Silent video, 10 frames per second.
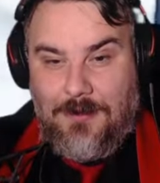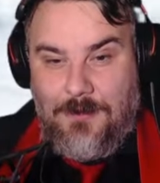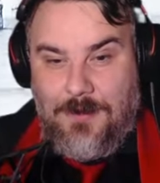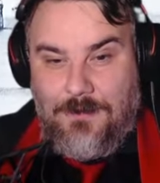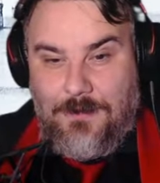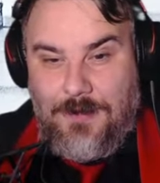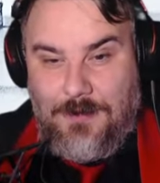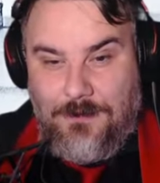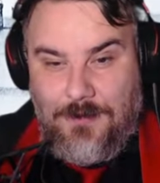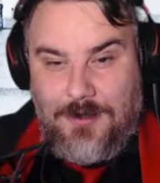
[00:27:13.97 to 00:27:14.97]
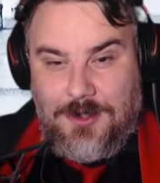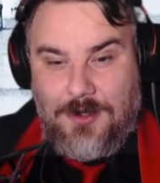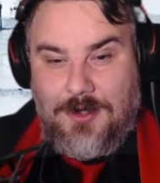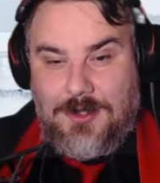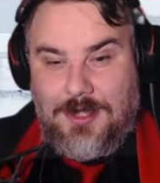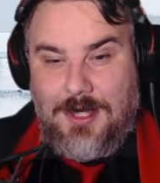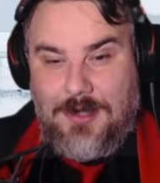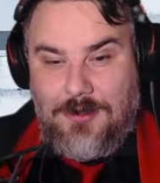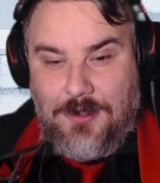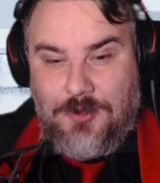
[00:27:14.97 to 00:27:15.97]
with a flamethrower and a shotgun. So click
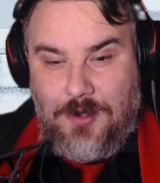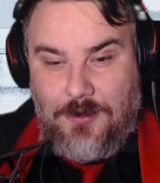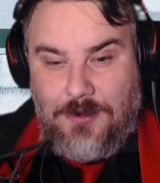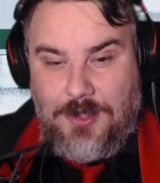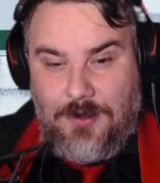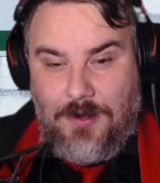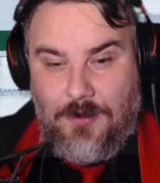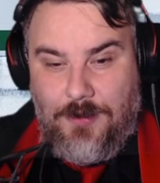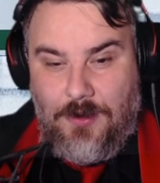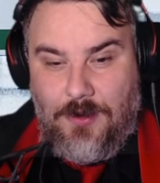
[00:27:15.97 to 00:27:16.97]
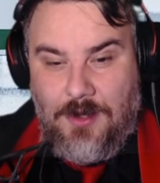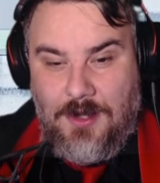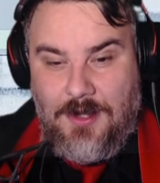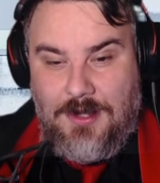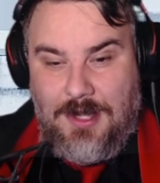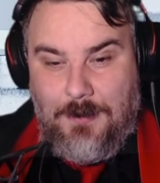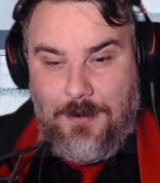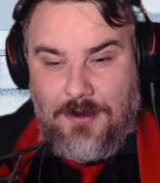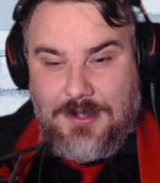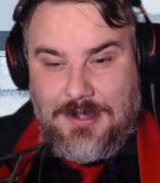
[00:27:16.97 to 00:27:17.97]
on the drone, generate report. The
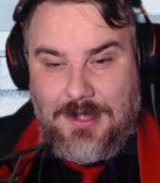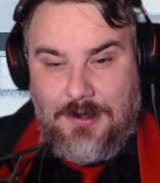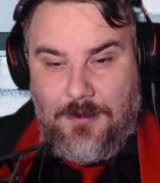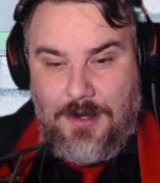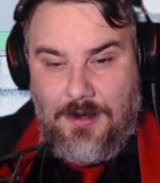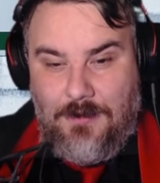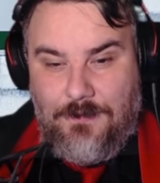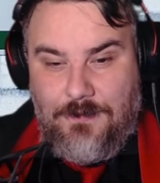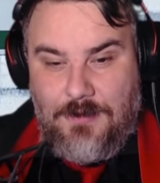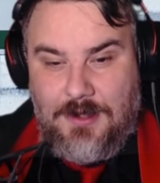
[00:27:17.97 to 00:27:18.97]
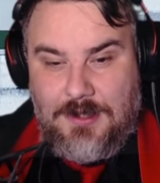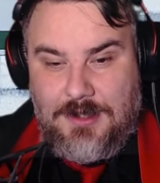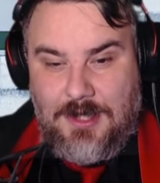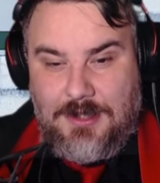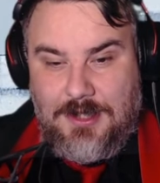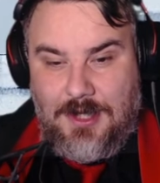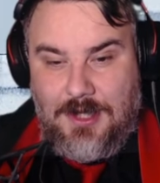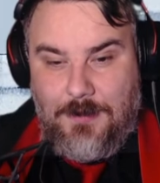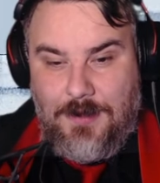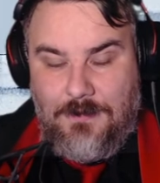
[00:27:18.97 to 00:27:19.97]
hitbox is a little bit off. It's like slightly
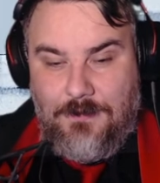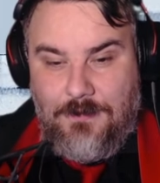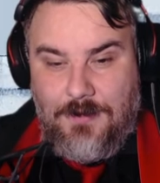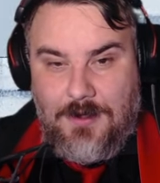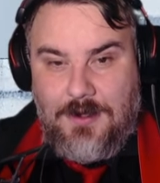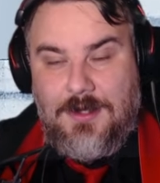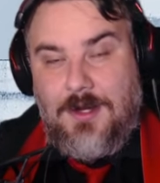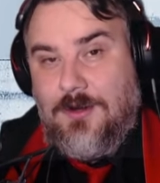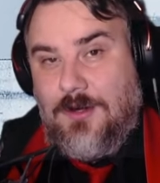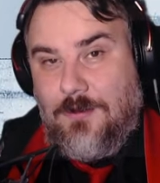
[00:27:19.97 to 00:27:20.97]
above. I'm going to